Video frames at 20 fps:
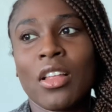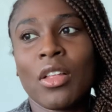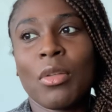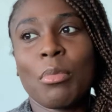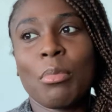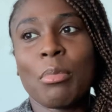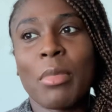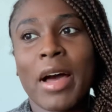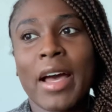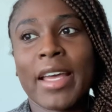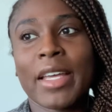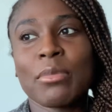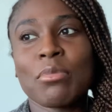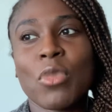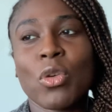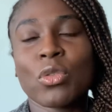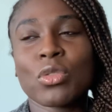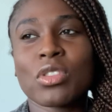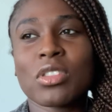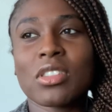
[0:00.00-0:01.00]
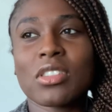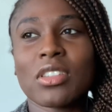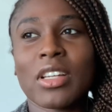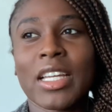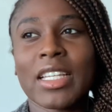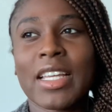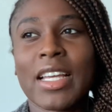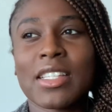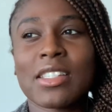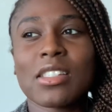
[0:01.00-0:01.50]
my most, I
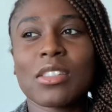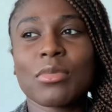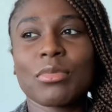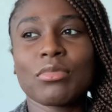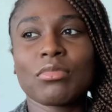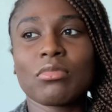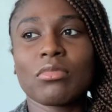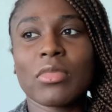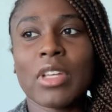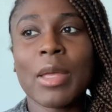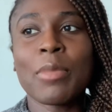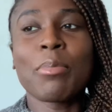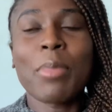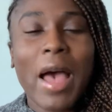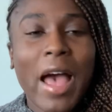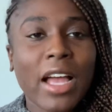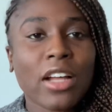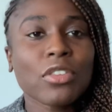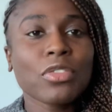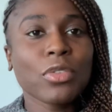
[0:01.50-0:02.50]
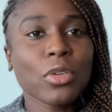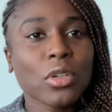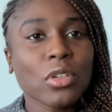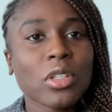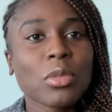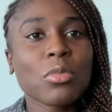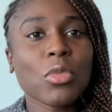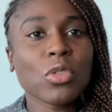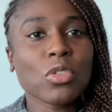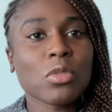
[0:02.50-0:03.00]
guess, impactful
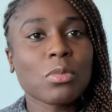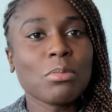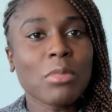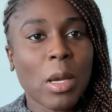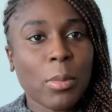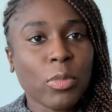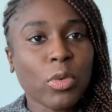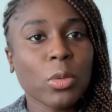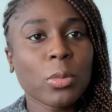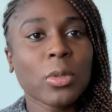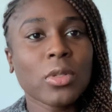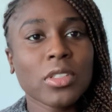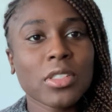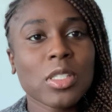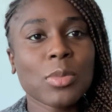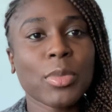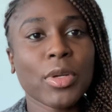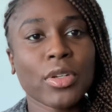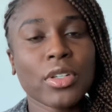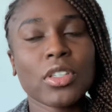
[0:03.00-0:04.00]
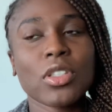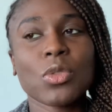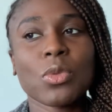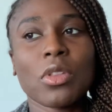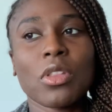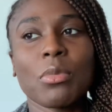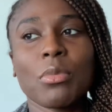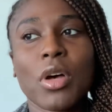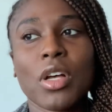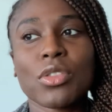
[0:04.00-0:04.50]
and most memorable experience with
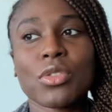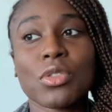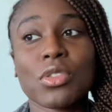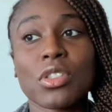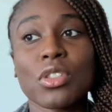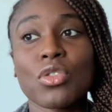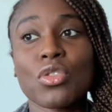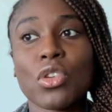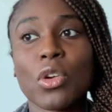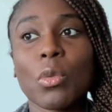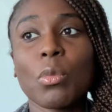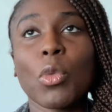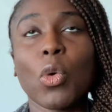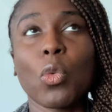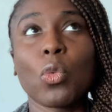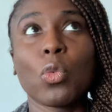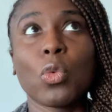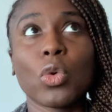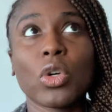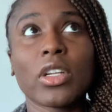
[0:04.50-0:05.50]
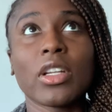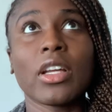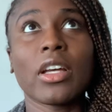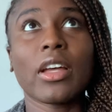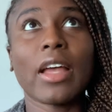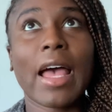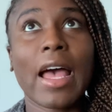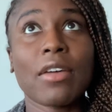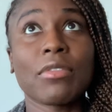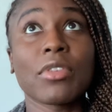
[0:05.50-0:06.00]
imposter syndrome would
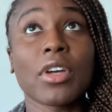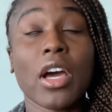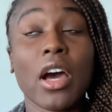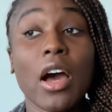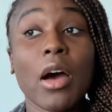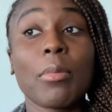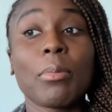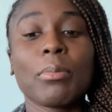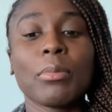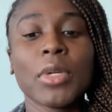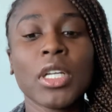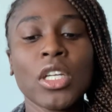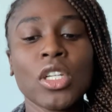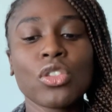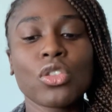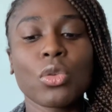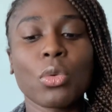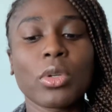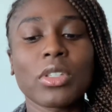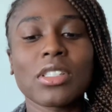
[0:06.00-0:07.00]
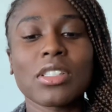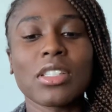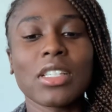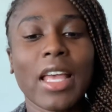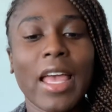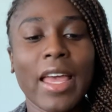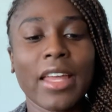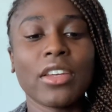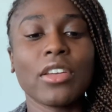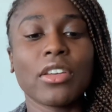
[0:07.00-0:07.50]
have come towards the
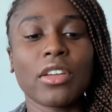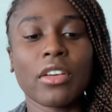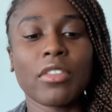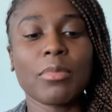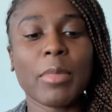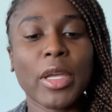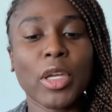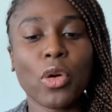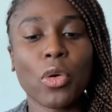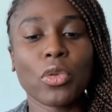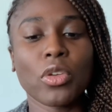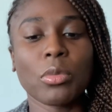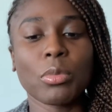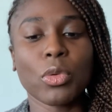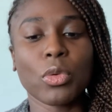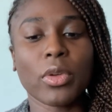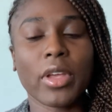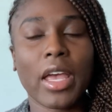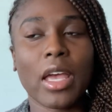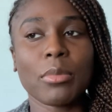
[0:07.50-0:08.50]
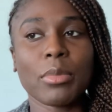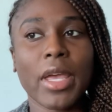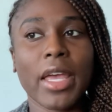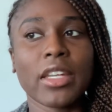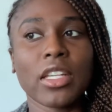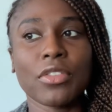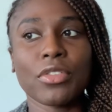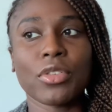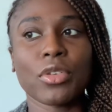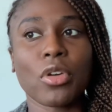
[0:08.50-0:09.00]
end of my coding bootcamp.
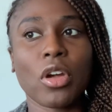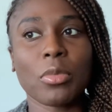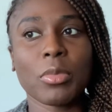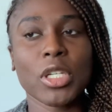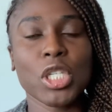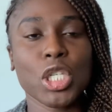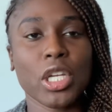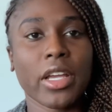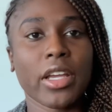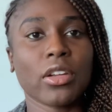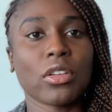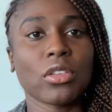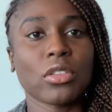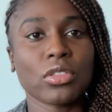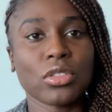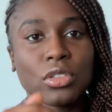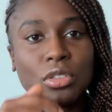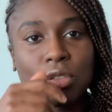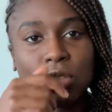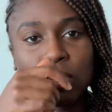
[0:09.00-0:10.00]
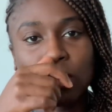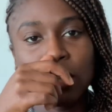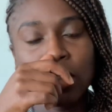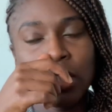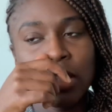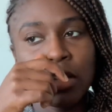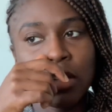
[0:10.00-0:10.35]
And if you're on my channel, you'll